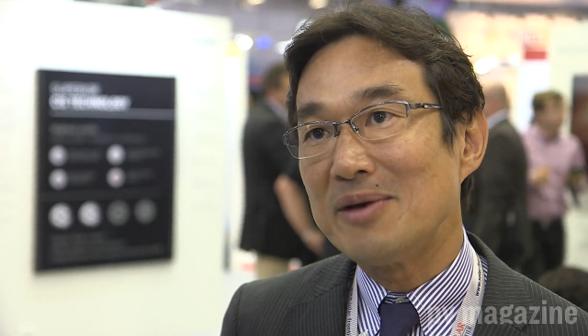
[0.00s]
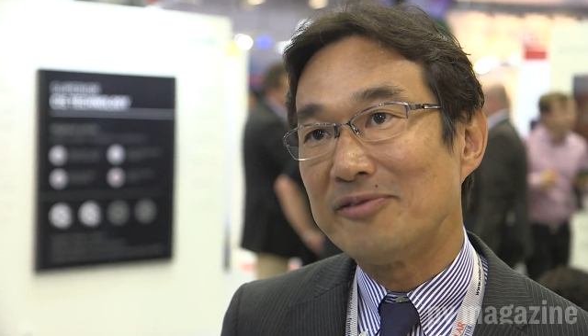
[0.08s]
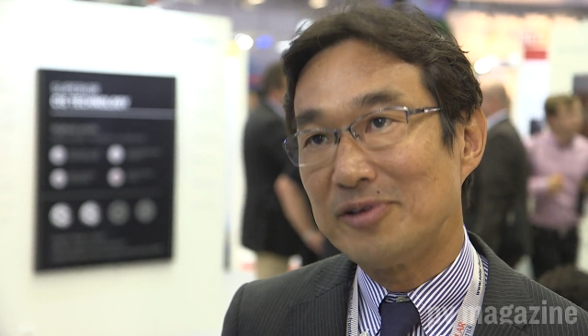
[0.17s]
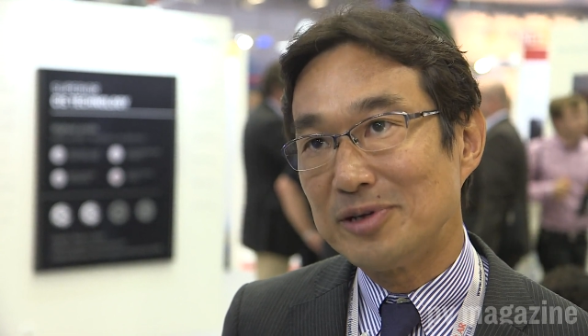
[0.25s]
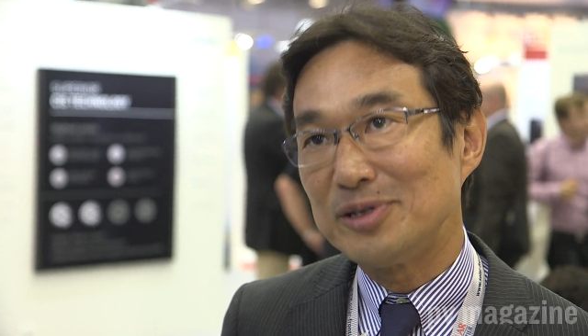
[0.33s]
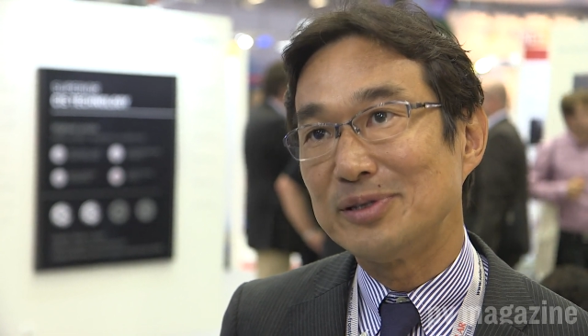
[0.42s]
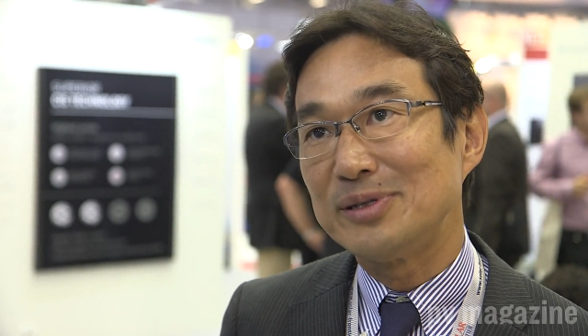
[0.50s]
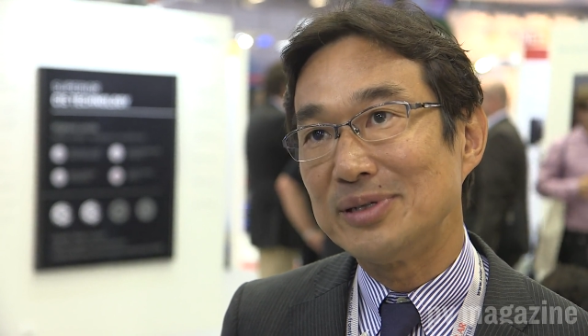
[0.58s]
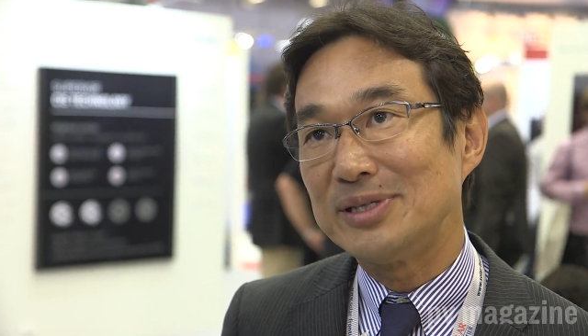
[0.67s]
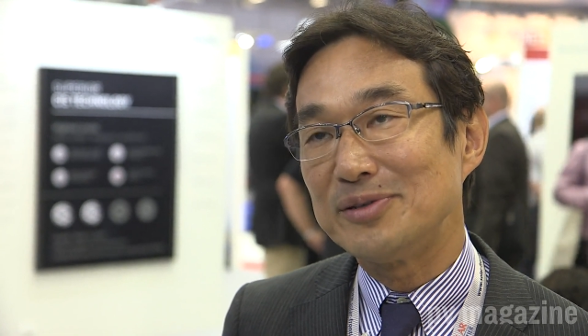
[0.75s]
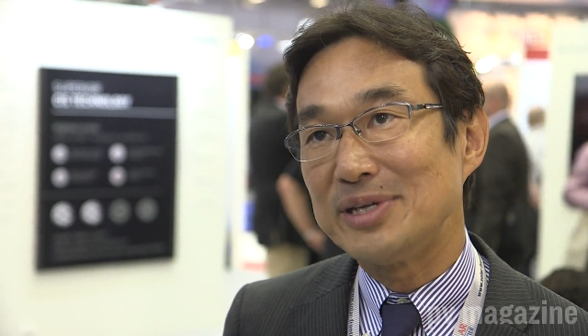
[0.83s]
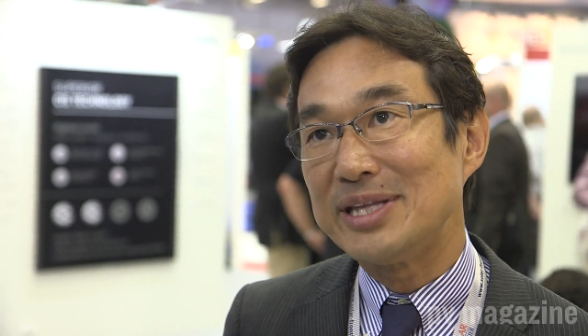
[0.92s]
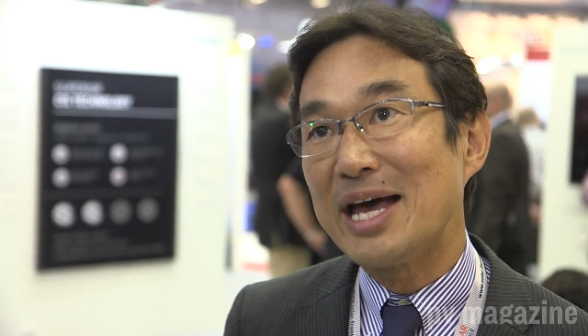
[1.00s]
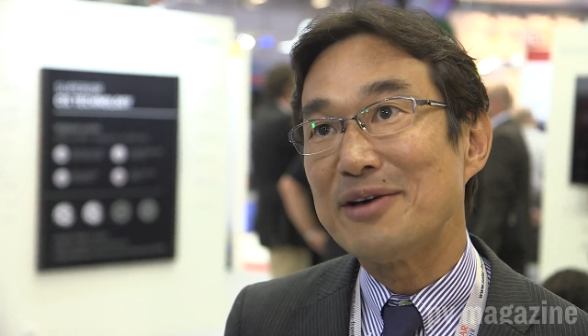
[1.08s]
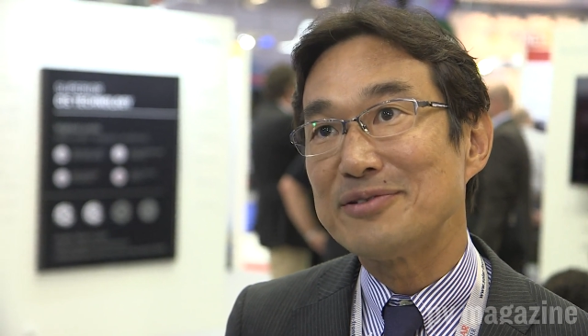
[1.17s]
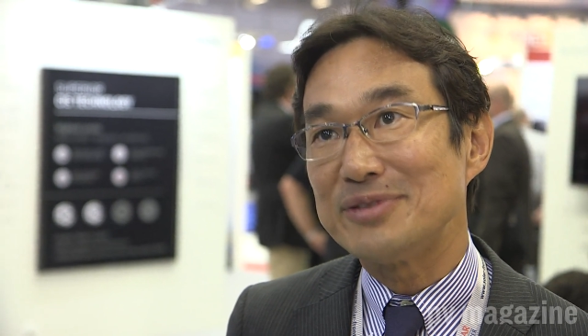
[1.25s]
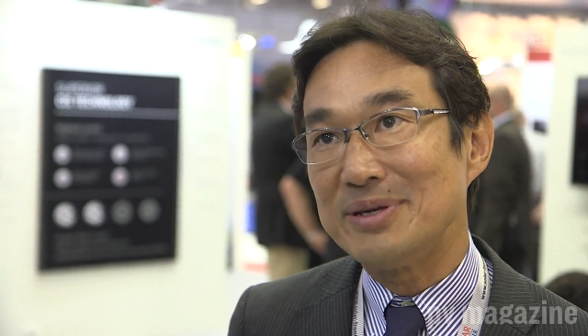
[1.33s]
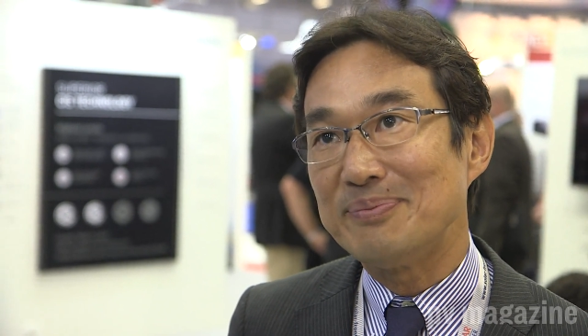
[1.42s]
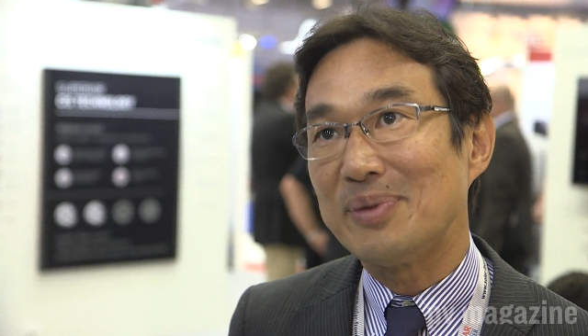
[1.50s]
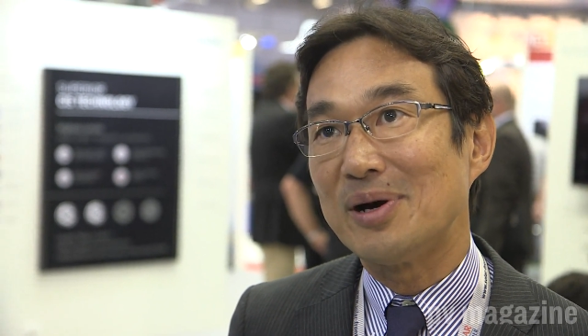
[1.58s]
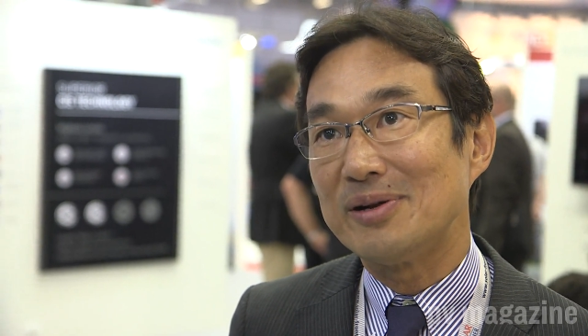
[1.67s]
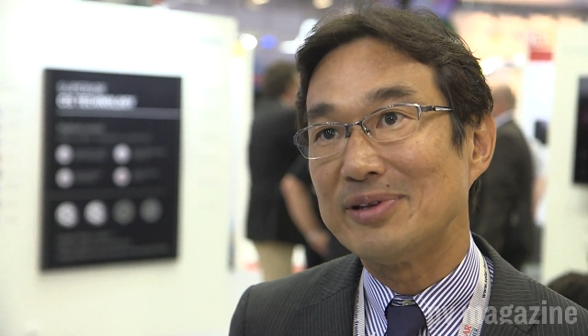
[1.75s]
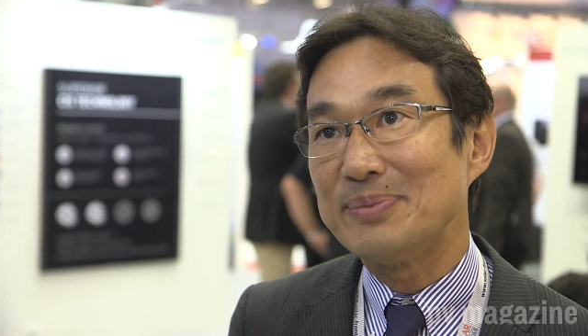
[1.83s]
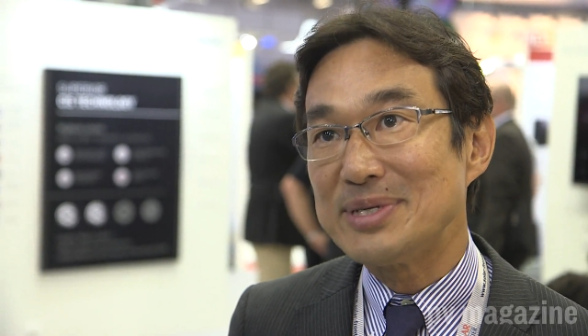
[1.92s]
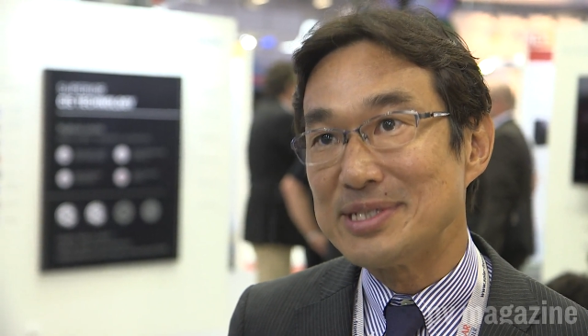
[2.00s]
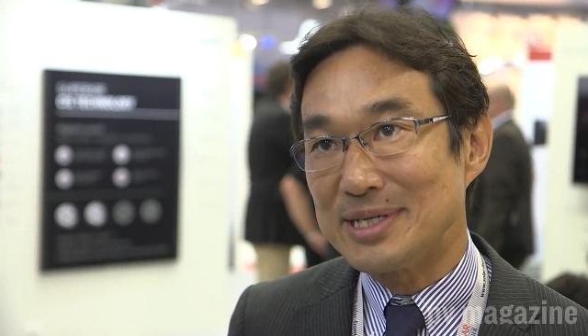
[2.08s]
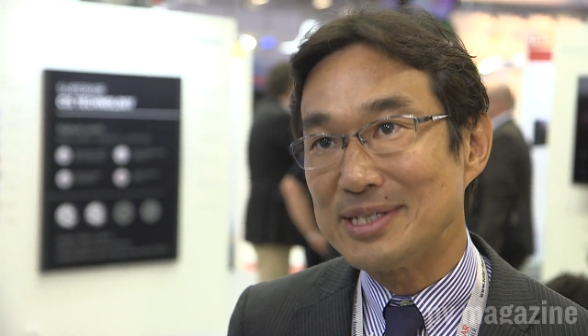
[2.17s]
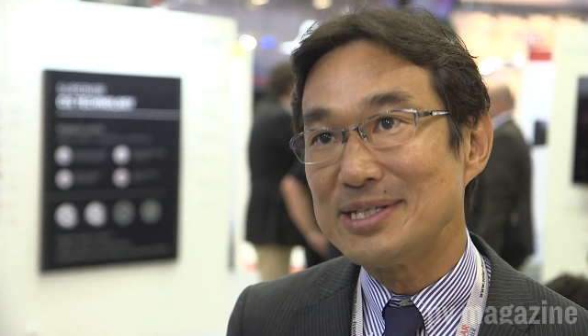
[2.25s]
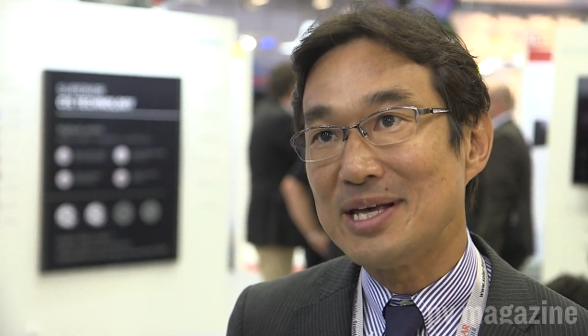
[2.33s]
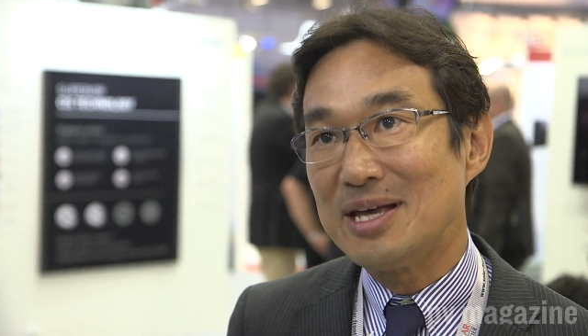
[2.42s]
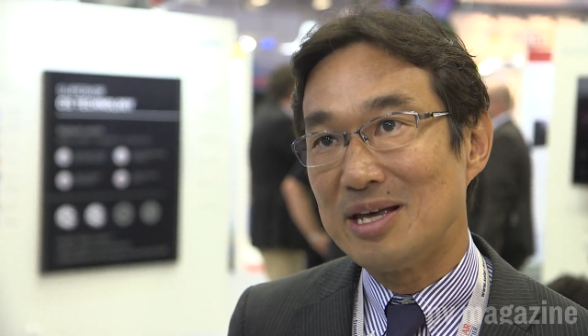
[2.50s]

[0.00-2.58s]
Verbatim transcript: further into the downstream part of the business